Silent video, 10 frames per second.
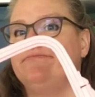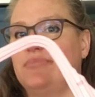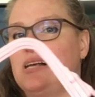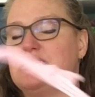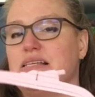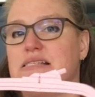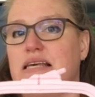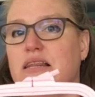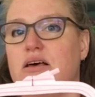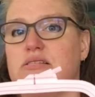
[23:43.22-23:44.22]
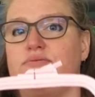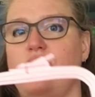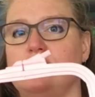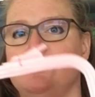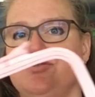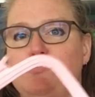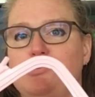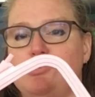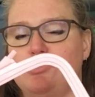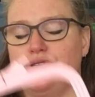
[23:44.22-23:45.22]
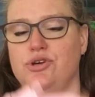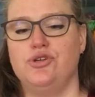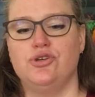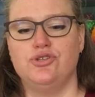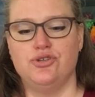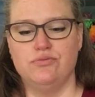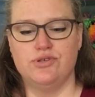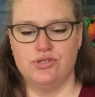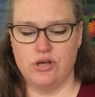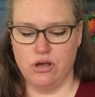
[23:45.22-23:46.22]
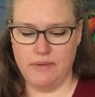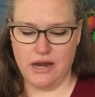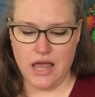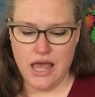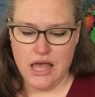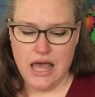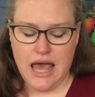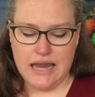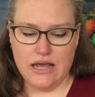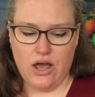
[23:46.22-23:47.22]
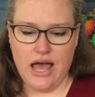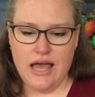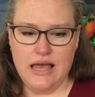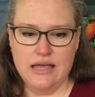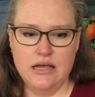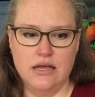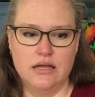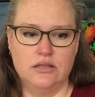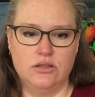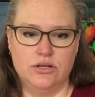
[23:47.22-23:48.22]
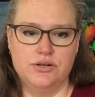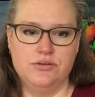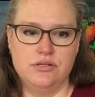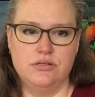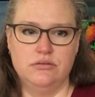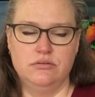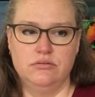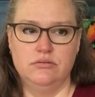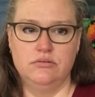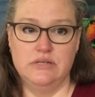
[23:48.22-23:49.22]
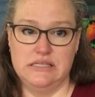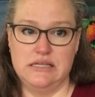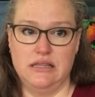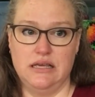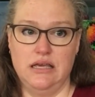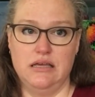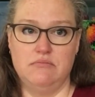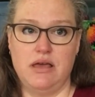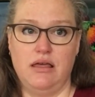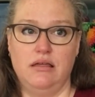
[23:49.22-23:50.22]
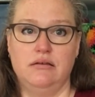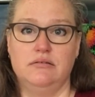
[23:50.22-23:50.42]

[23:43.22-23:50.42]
because I'd seen lots of FlossTubers talk about it. Now, I learned recently in my